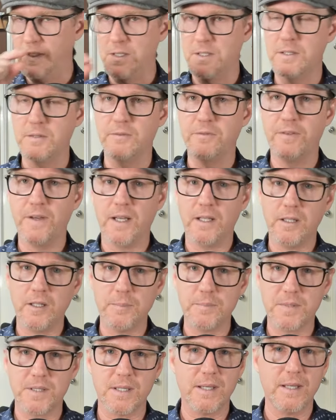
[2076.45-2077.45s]

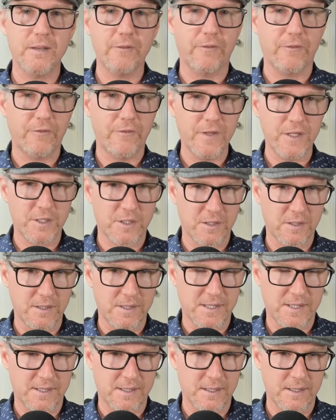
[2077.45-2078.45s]
developed
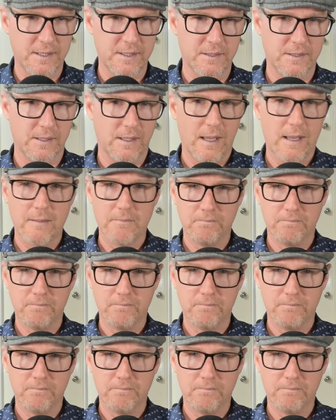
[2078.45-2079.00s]
efficiencies